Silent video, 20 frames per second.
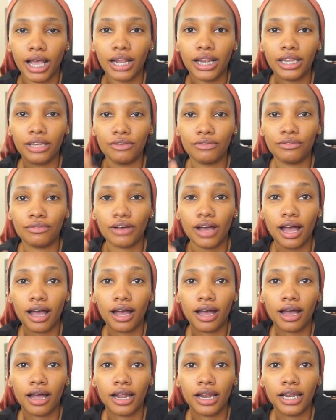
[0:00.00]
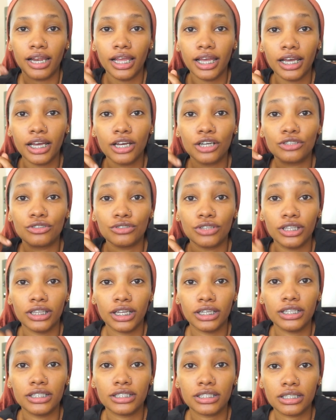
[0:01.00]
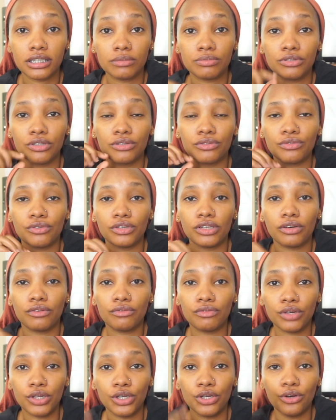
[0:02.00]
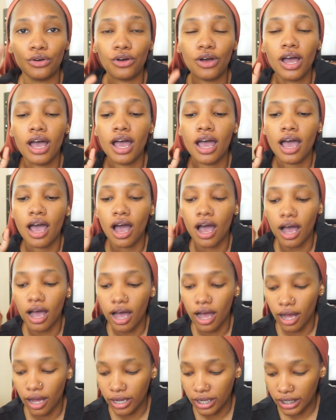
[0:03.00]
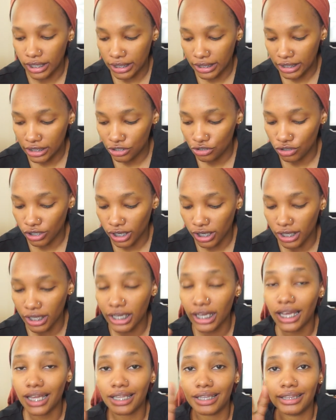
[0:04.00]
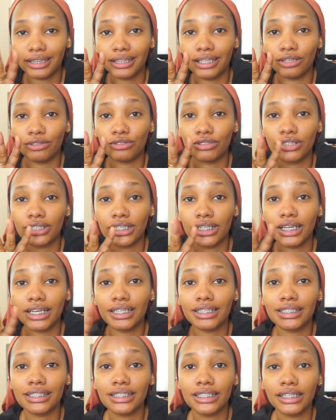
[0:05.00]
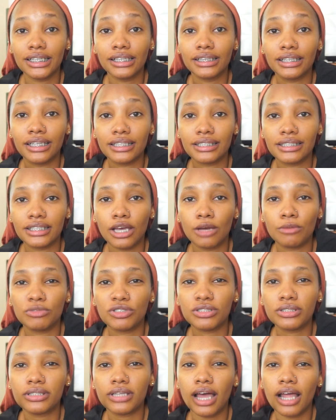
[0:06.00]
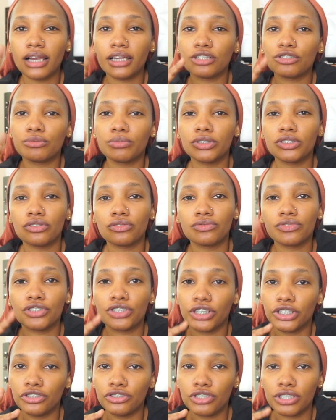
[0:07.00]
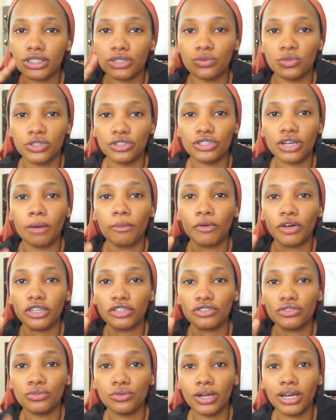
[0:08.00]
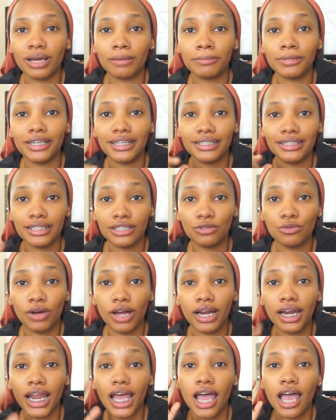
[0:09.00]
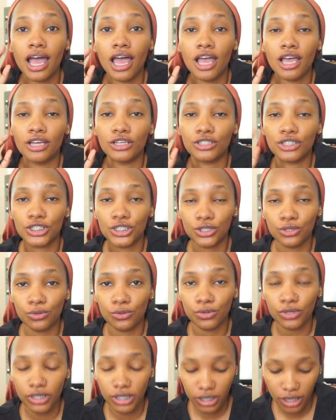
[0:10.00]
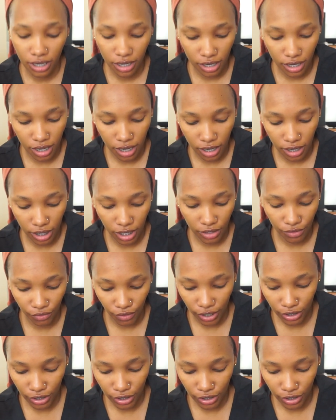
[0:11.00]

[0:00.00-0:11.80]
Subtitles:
leave a link in the description for the video. Literally the routine is still the same, just a little bit of changes, which I'm going to do an updated one soon. If